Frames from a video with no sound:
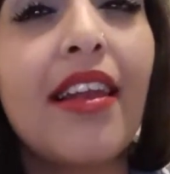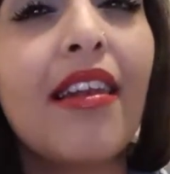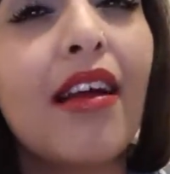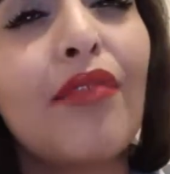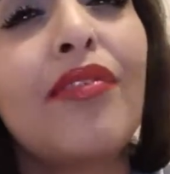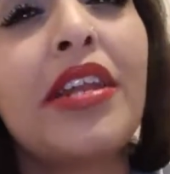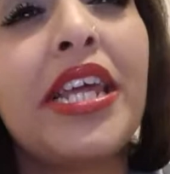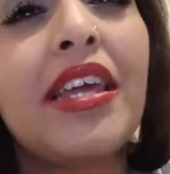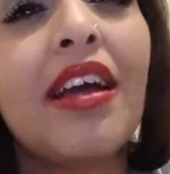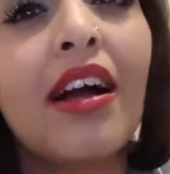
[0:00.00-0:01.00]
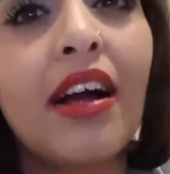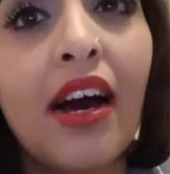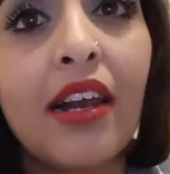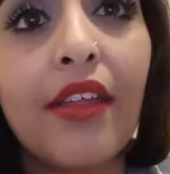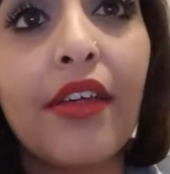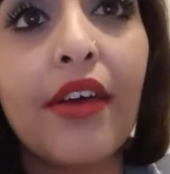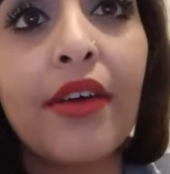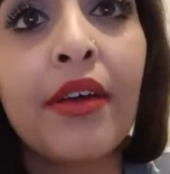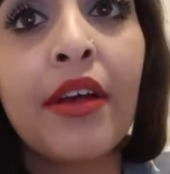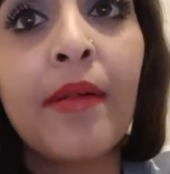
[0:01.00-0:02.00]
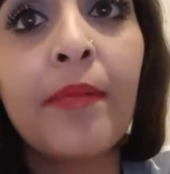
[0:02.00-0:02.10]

Lovely colour though,